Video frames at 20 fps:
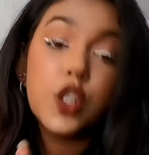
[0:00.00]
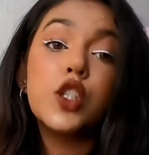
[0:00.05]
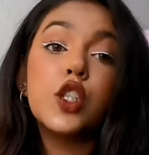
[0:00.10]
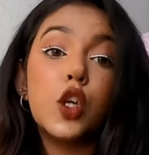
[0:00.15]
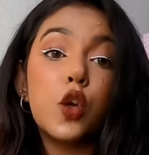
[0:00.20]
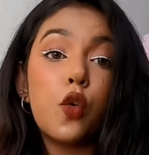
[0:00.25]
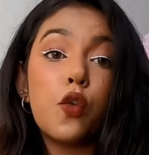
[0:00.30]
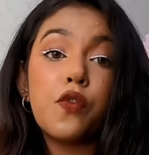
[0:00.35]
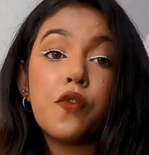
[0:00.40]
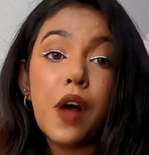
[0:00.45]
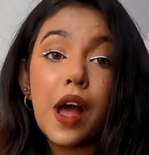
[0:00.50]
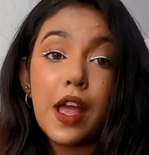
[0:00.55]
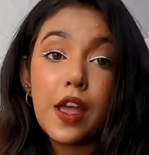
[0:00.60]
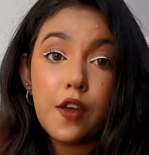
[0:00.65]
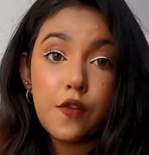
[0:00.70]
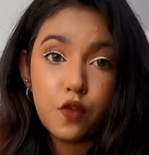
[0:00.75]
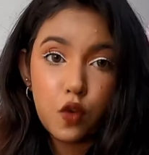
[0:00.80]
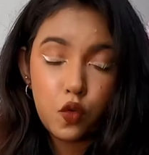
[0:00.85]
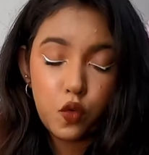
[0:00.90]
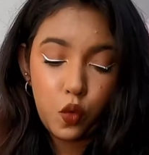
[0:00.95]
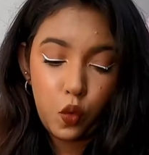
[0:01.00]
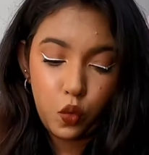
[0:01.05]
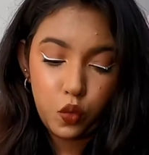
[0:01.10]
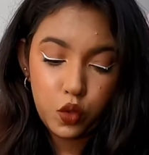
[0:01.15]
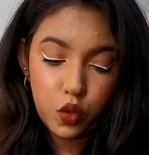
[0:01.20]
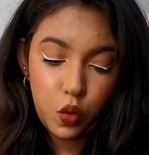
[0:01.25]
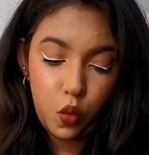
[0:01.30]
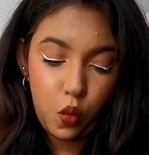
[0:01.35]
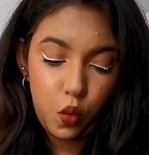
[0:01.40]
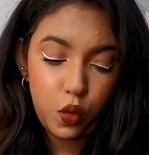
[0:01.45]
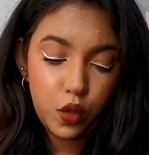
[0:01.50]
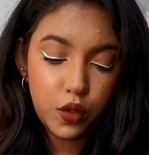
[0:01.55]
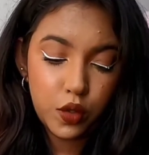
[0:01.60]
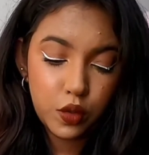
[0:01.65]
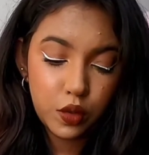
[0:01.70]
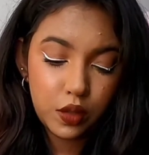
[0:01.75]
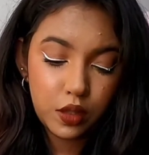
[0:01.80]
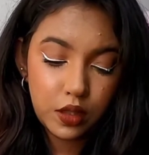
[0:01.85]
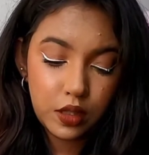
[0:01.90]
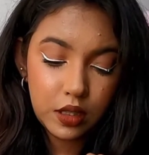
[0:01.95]
05 Rose Gold.
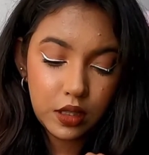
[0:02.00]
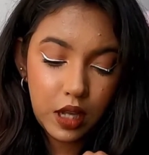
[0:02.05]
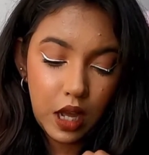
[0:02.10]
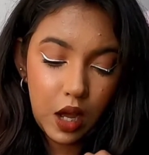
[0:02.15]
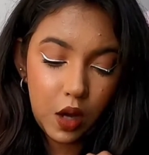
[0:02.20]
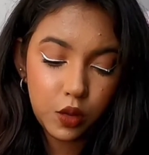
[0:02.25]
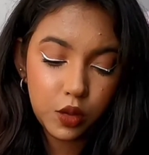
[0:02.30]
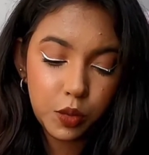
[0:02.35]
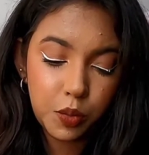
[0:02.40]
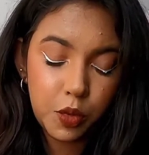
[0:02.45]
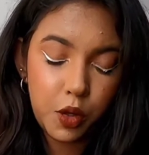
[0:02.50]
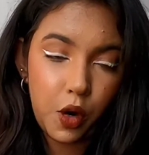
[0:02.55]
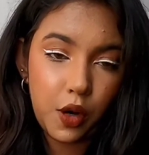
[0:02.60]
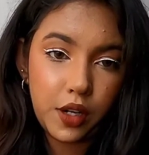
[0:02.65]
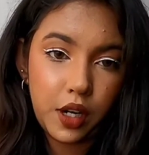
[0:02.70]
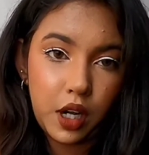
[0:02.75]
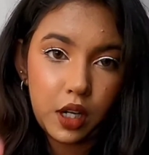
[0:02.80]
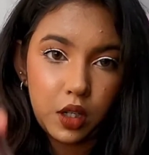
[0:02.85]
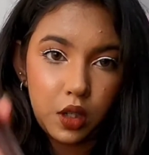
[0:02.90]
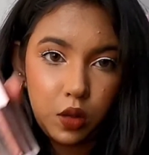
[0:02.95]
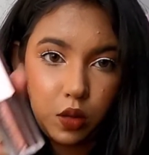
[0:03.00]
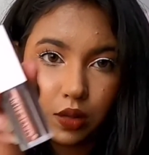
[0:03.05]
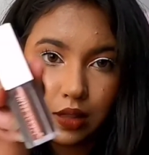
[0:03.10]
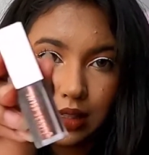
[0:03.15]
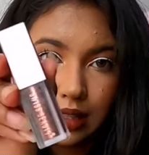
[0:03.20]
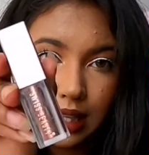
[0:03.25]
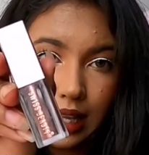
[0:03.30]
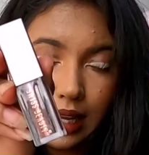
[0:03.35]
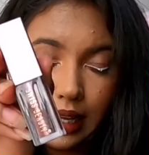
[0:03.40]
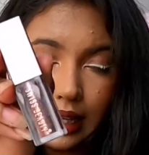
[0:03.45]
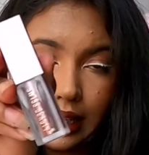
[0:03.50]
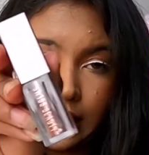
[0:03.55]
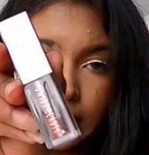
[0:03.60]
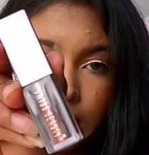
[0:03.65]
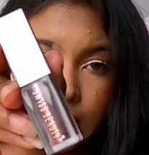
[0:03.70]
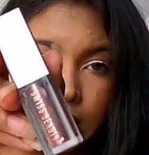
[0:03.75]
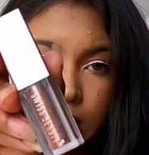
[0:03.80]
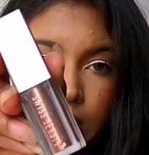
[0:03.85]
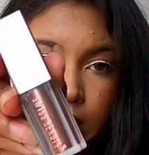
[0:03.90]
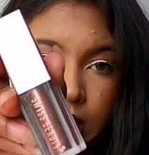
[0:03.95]
So this is how the product looks like.